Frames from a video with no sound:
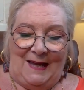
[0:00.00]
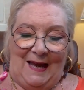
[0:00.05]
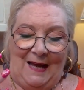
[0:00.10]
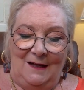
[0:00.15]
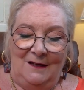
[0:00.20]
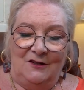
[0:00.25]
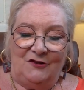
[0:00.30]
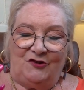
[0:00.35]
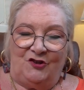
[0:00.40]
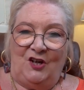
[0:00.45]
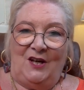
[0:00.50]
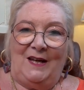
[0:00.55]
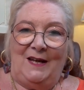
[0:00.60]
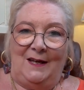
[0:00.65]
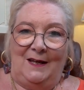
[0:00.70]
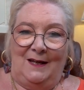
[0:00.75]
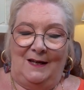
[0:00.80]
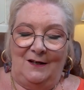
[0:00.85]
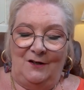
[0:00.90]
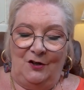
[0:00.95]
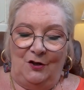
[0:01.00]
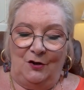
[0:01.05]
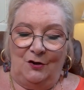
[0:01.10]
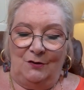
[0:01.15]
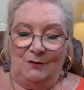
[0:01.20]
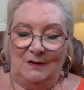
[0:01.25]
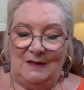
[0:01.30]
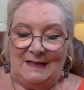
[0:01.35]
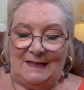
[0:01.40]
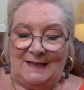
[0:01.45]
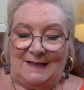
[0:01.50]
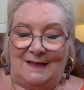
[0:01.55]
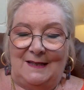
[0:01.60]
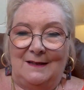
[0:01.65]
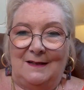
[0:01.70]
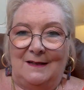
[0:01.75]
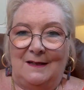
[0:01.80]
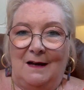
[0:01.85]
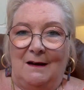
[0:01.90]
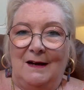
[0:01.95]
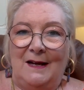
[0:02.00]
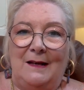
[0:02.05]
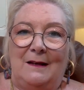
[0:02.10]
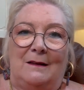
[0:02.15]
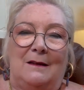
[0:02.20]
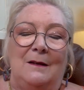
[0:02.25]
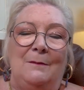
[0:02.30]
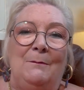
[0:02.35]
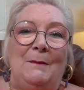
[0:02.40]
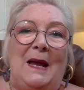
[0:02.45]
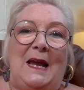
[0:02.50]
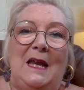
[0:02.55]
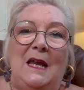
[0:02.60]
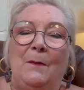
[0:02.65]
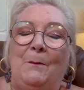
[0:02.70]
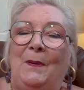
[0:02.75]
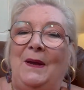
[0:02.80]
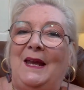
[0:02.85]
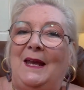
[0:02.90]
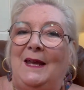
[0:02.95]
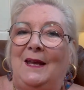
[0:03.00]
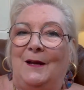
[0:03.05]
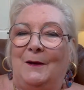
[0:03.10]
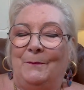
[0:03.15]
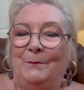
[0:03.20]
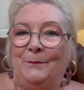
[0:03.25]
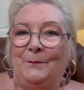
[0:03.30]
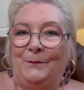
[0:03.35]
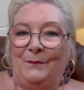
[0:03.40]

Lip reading: energy in Uranus in the ninth. And maybe,